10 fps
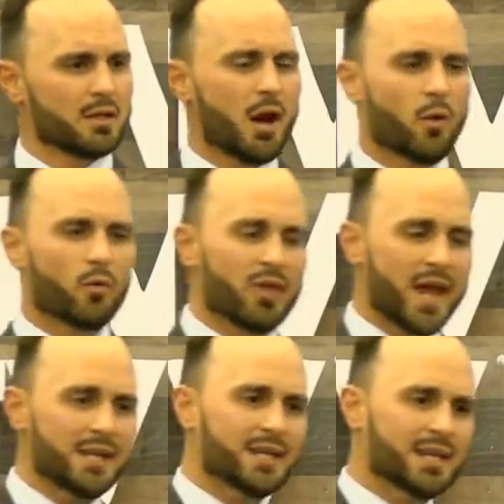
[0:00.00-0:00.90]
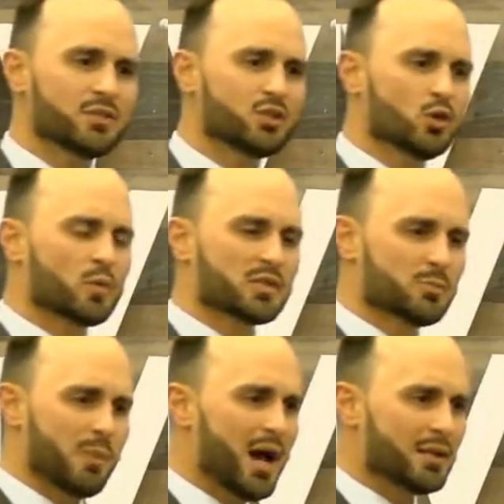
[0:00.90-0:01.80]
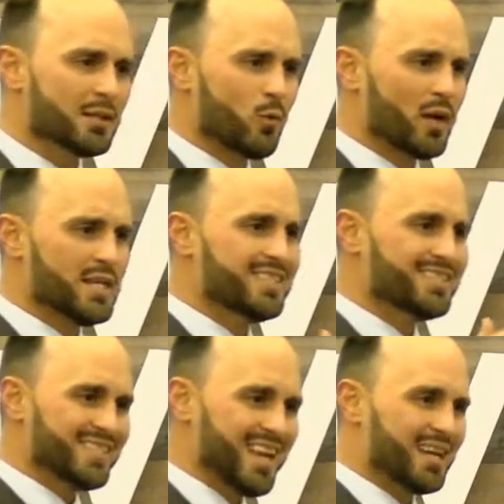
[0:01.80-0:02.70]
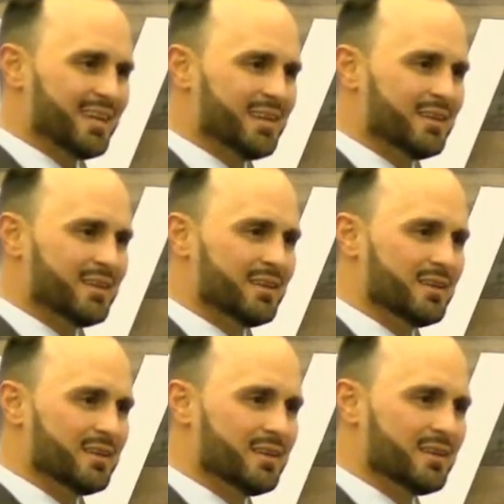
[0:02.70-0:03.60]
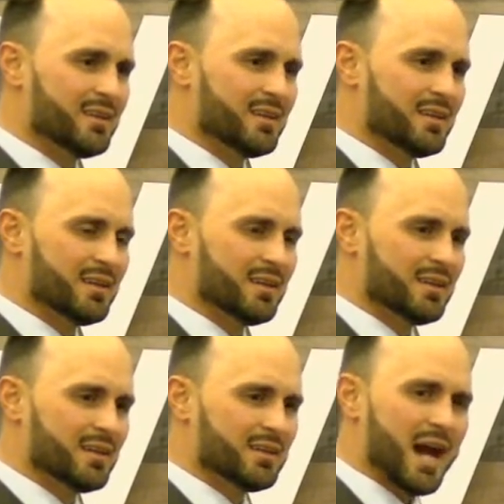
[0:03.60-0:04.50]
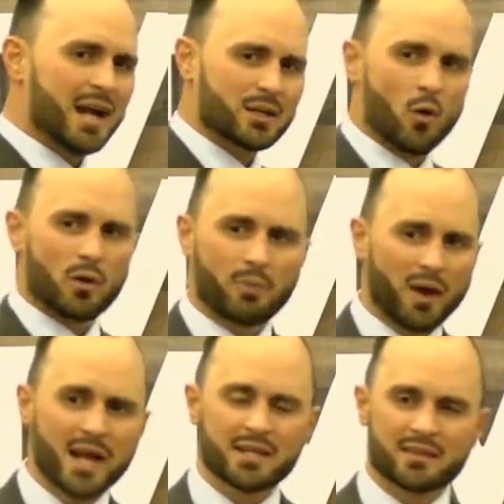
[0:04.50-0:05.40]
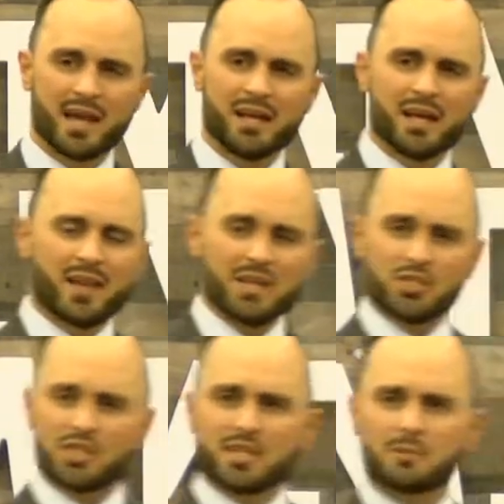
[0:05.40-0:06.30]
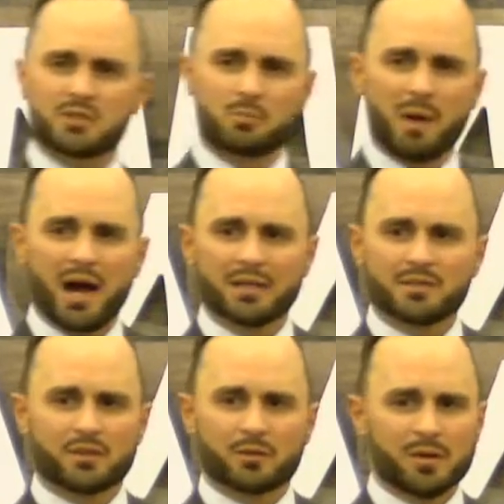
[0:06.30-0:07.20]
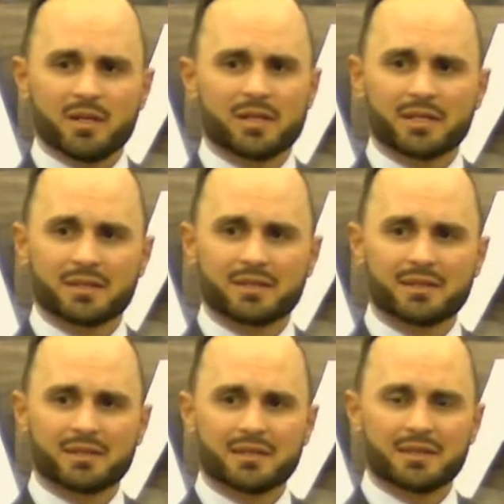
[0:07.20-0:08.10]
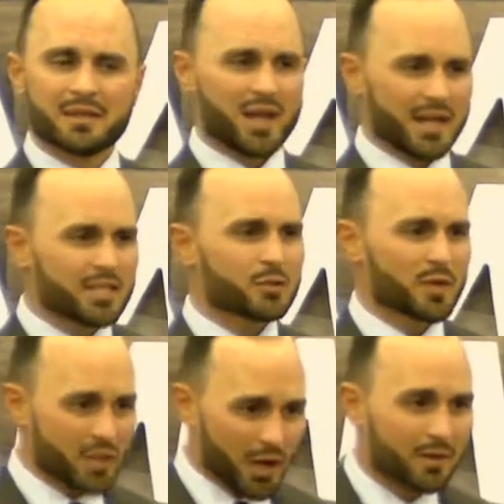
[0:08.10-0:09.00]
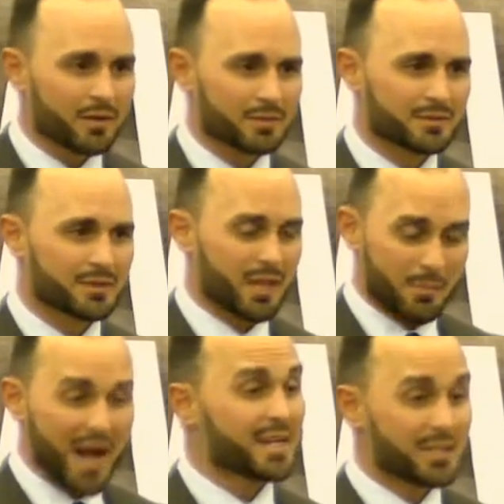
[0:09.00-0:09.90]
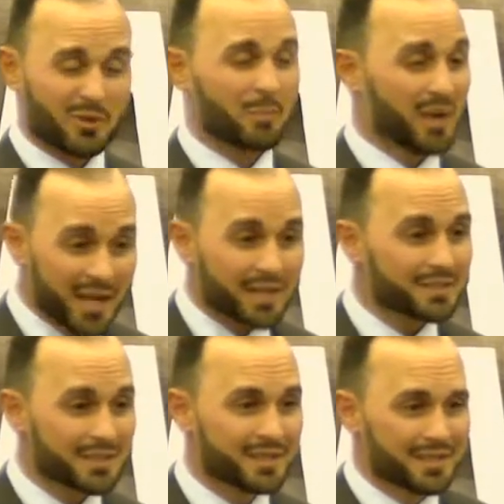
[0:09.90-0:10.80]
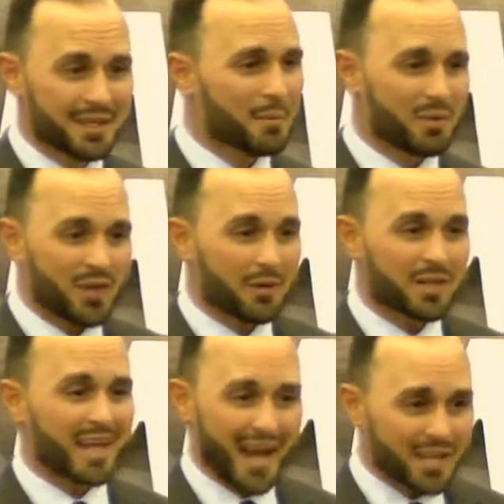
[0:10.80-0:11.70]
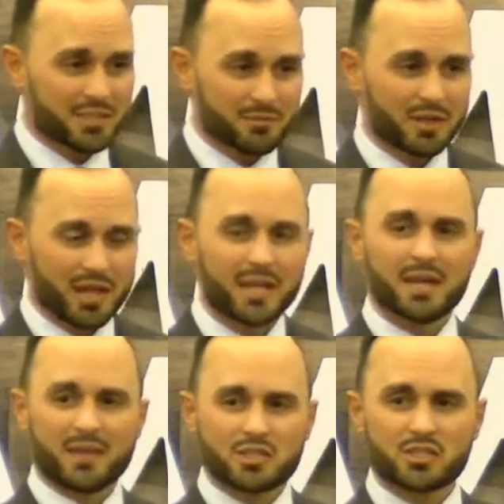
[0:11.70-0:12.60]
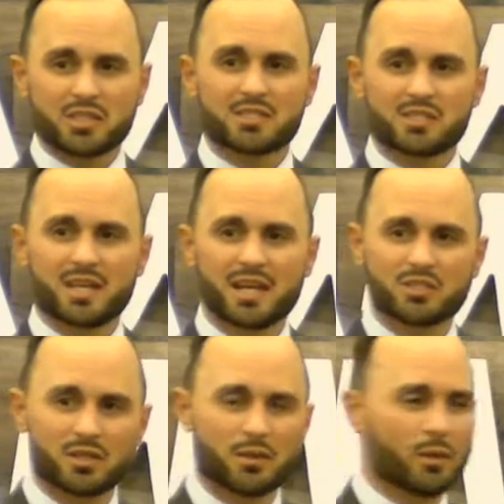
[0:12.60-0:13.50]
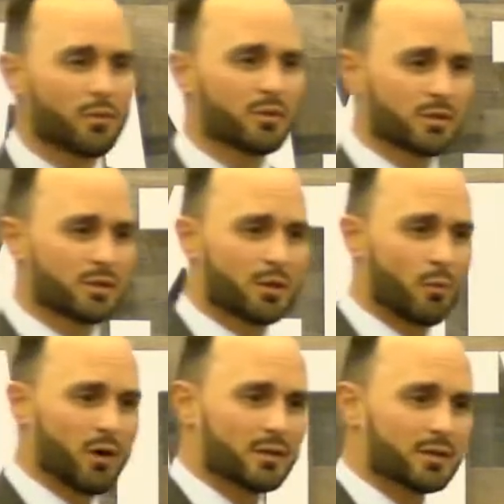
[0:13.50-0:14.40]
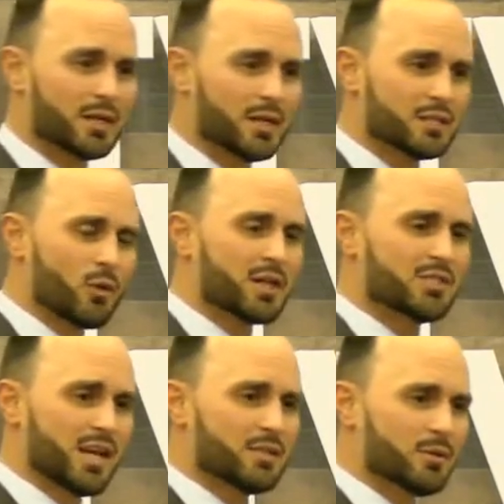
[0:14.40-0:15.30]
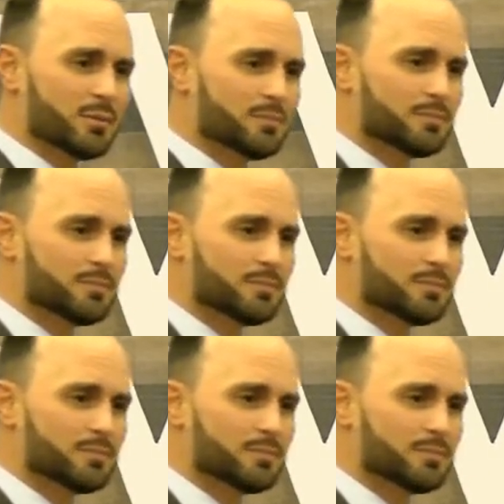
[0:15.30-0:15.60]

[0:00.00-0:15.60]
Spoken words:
No, they need to respond to what He said. Not go and pray anything. They just need to respond to the remedy. They need to return. They might need to repent, but they don't need to ask Him for anything. They just need to say yes to the Word, to what He said to them.